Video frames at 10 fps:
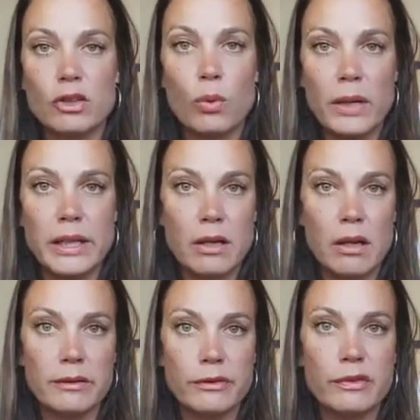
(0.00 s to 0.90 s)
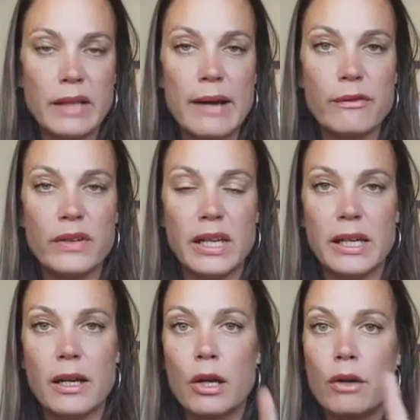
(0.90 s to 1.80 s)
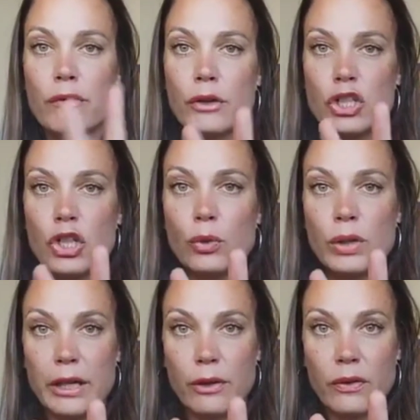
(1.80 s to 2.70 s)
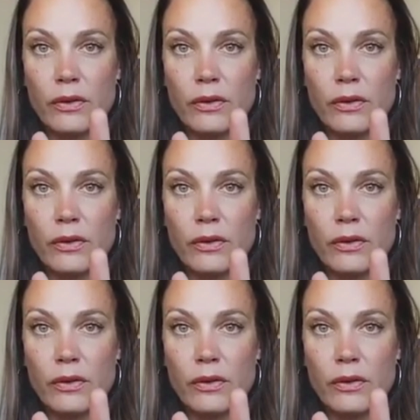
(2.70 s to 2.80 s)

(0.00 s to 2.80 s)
$20 flat fee for 2 years.